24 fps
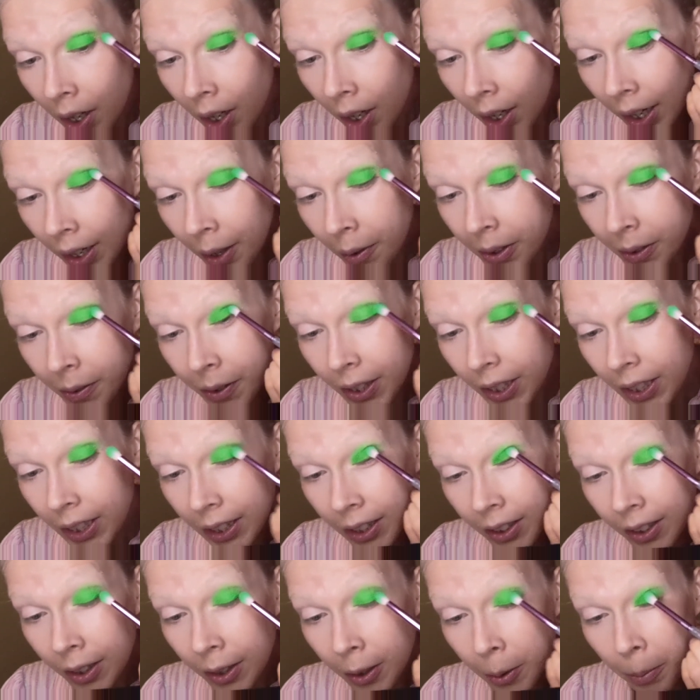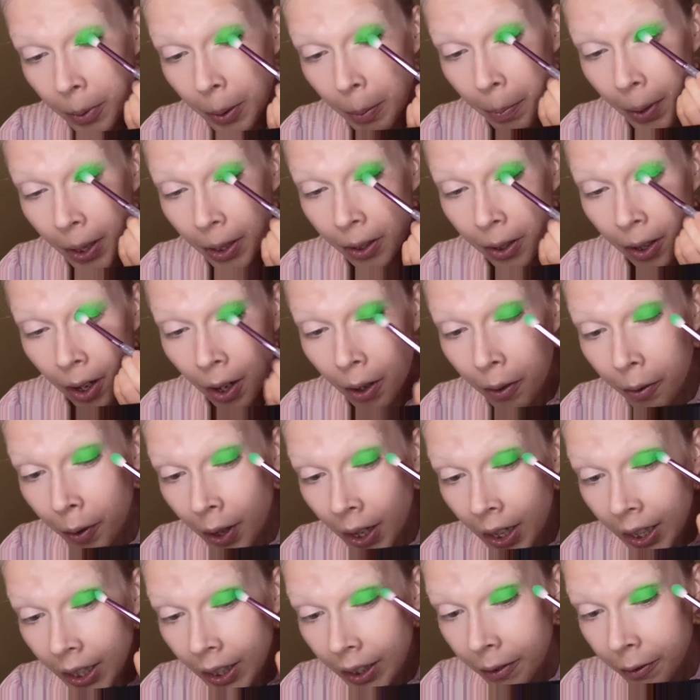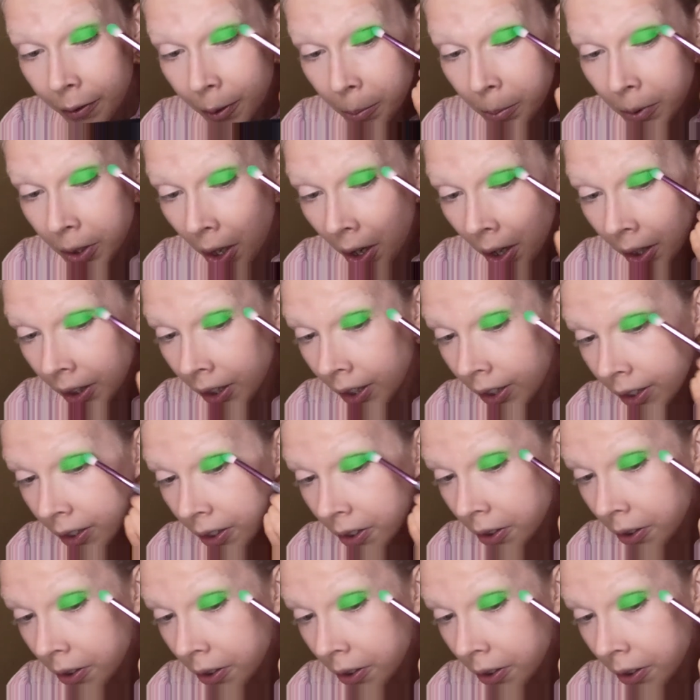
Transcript: and I was feeling a little bit better already from talking